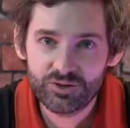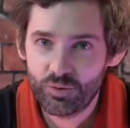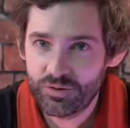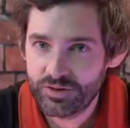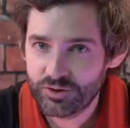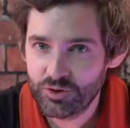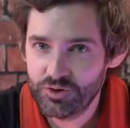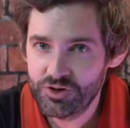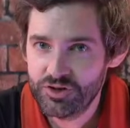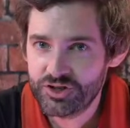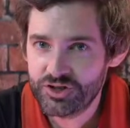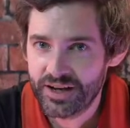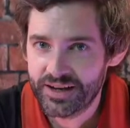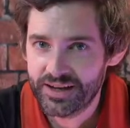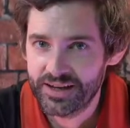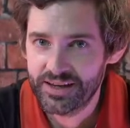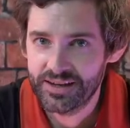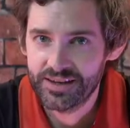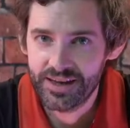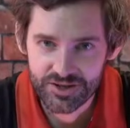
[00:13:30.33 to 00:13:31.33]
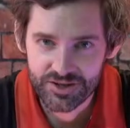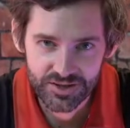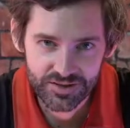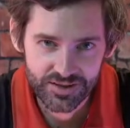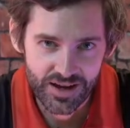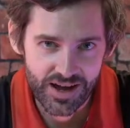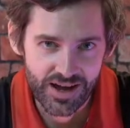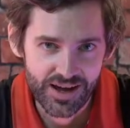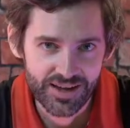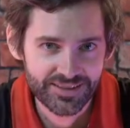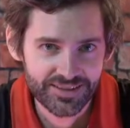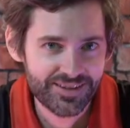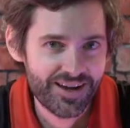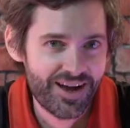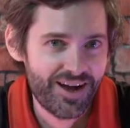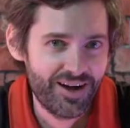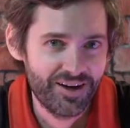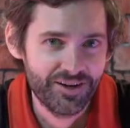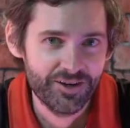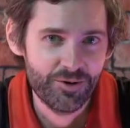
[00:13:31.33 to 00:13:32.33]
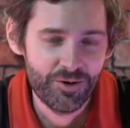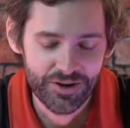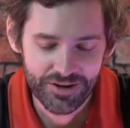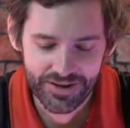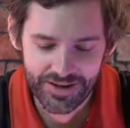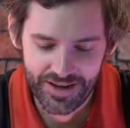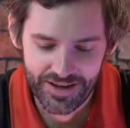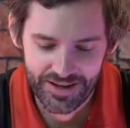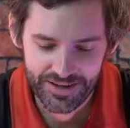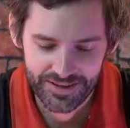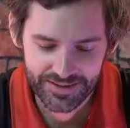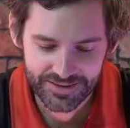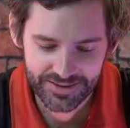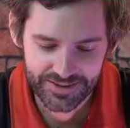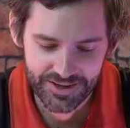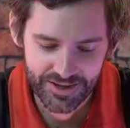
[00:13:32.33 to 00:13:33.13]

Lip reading: It's always good to check in and just ask, are you okay?